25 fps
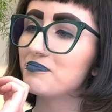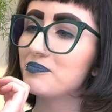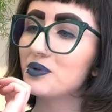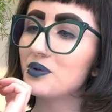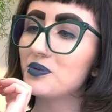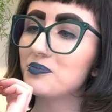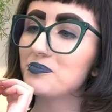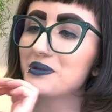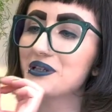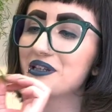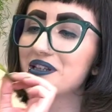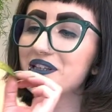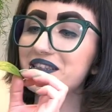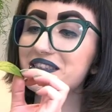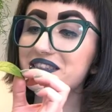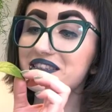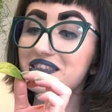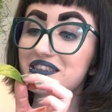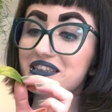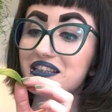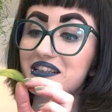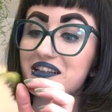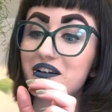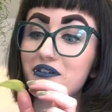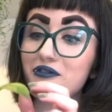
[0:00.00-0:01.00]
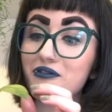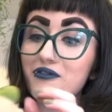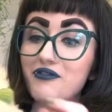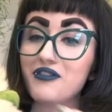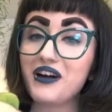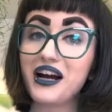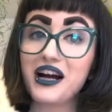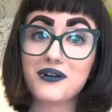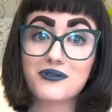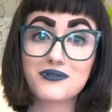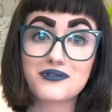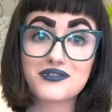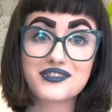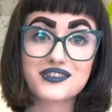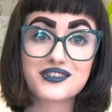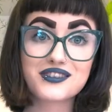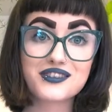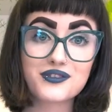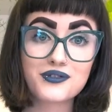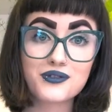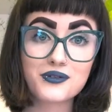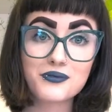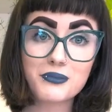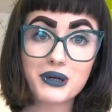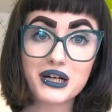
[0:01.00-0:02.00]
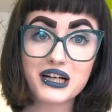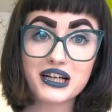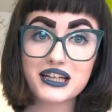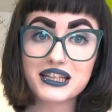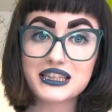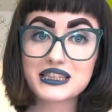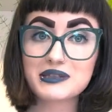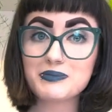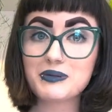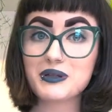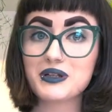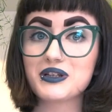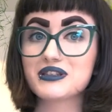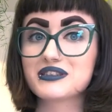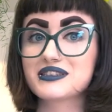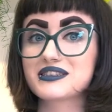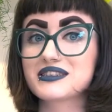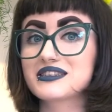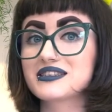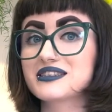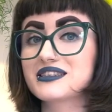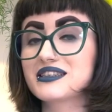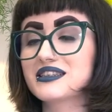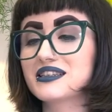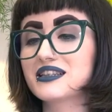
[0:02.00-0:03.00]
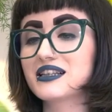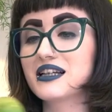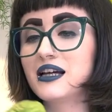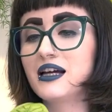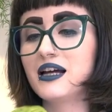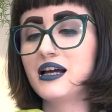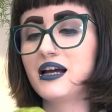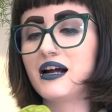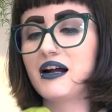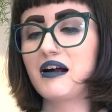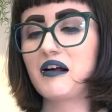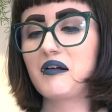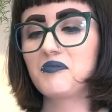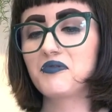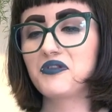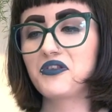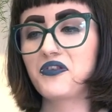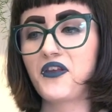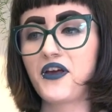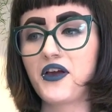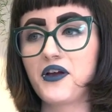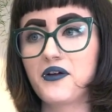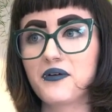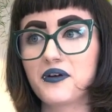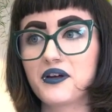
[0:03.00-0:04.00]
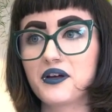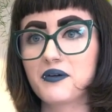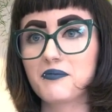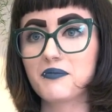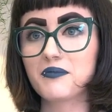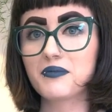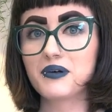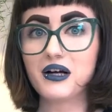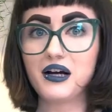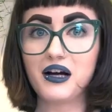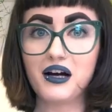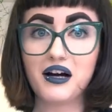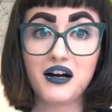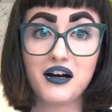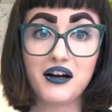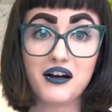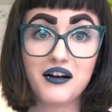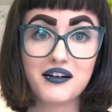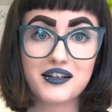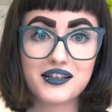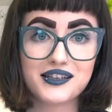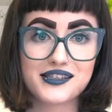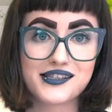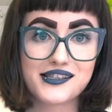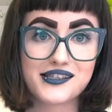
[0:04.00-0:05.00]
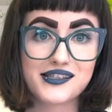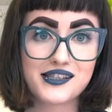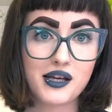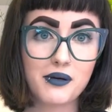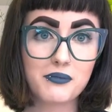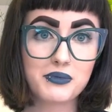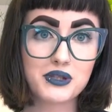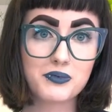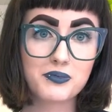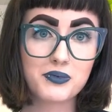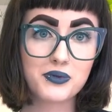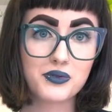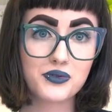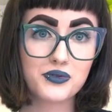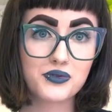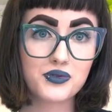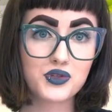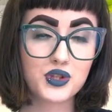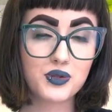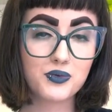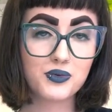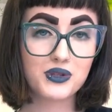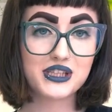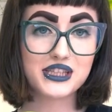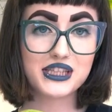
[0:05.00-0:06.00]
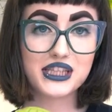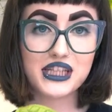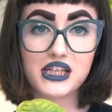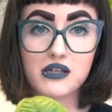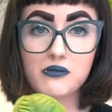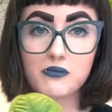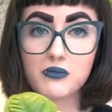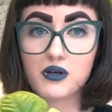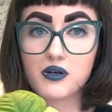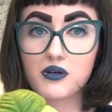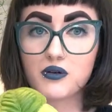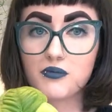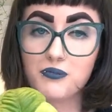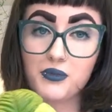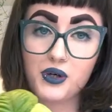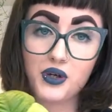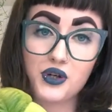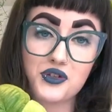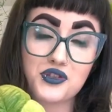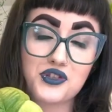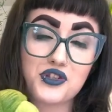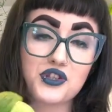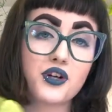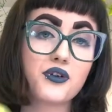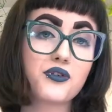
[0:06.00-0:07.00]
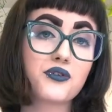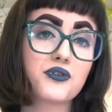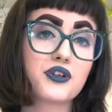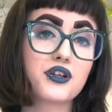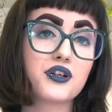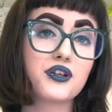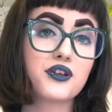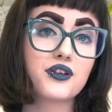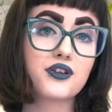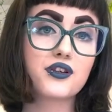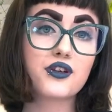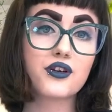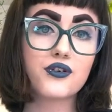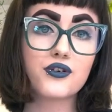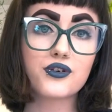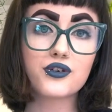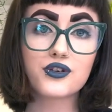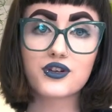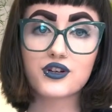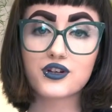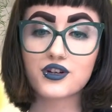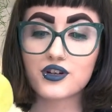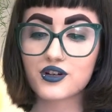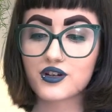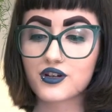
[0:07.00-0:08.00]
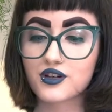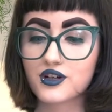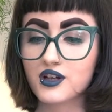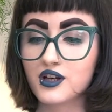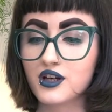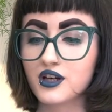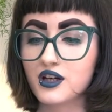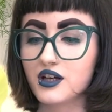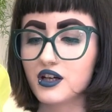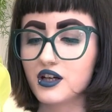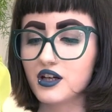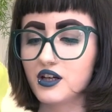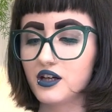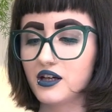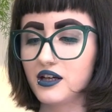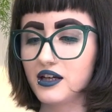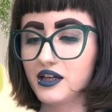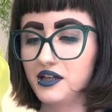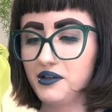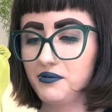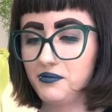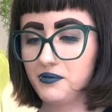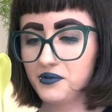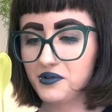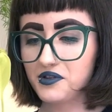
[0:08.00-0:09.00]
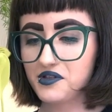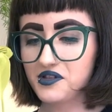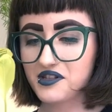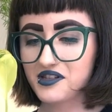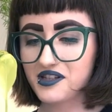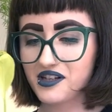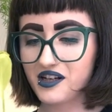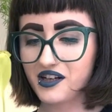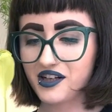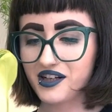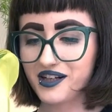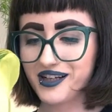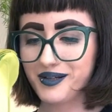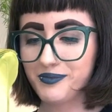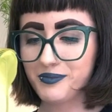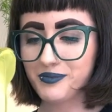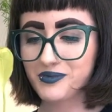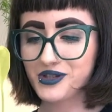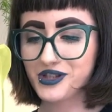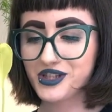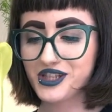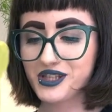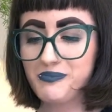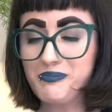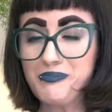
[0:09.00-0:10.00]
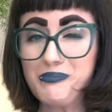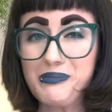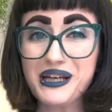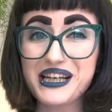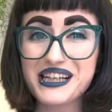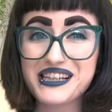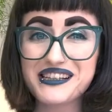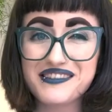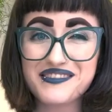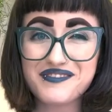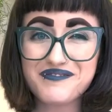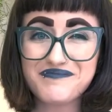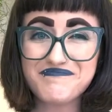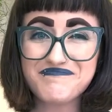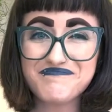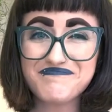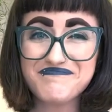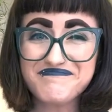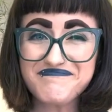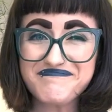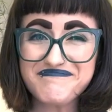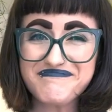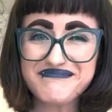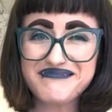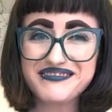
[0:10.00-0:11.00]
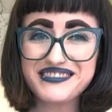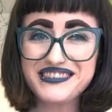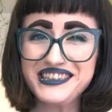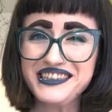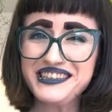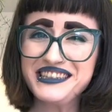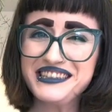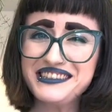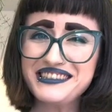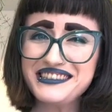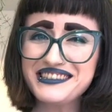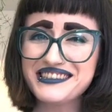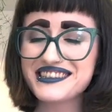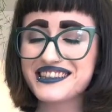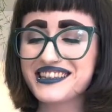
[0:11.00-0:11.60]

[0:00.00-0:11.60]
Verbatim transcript: but because that I found through my experience that anthurium are susceptible to edema more so than the other uh, aroids. I am just a bit mm,